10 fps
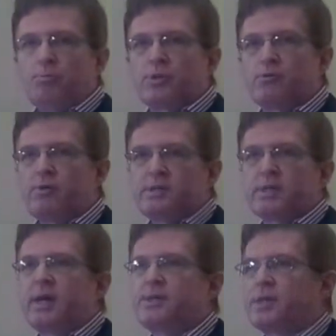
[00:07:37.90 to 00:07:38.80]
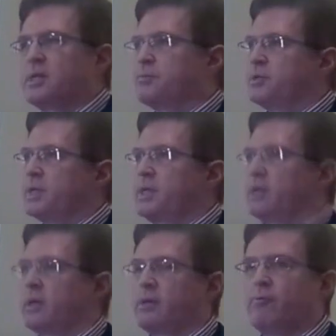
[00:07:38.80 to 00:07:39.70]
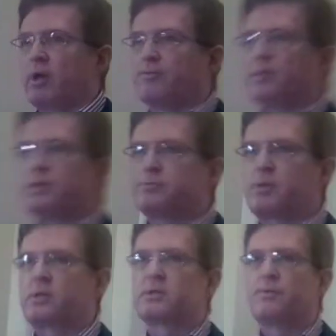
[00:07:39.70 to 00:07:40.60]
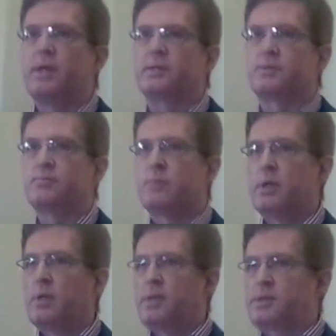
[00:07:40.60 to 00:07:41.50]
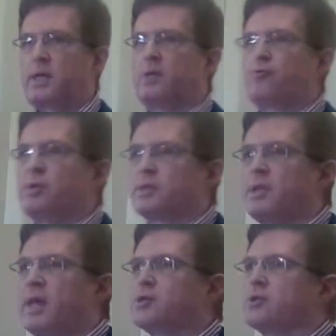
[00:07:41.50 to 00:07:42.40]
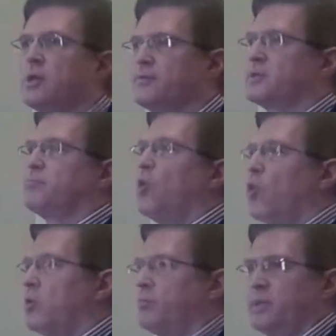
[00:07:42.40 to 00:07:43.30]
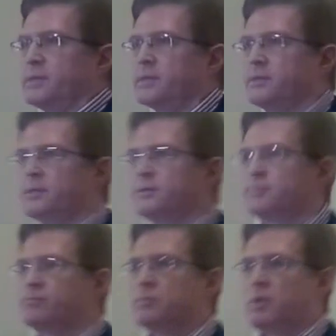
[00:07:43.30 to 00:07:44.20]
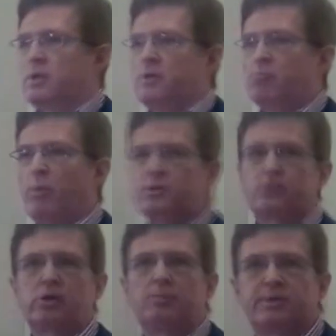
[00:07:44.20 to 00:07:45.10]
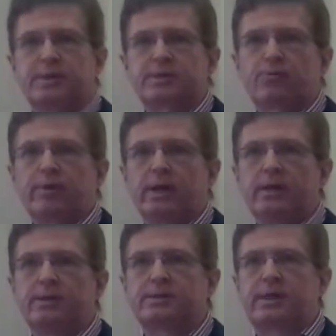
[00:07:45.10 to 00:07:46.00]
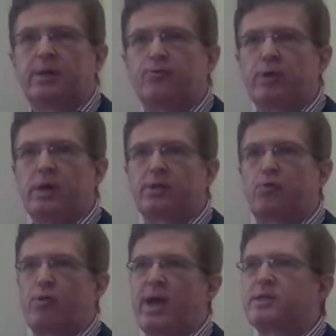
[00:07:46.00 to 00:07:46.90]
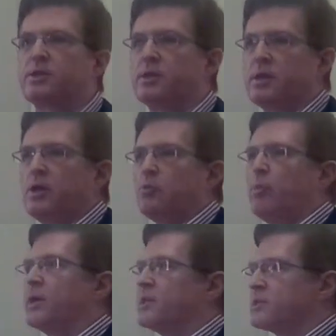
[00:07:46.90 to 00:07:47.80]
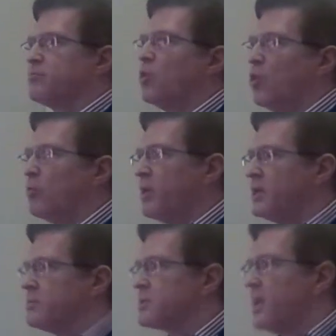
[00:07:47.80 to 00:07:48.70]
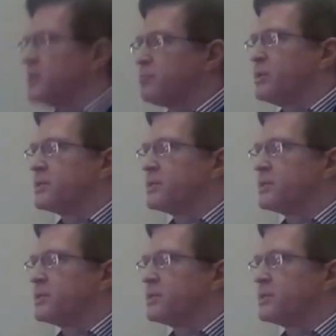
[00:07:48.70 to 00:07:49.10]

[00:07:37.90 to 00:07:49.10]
But the reason I think it's particularly relevant is because of this. This country is a nation of small businesses. Most jobs in this country are created by the small, medium-sized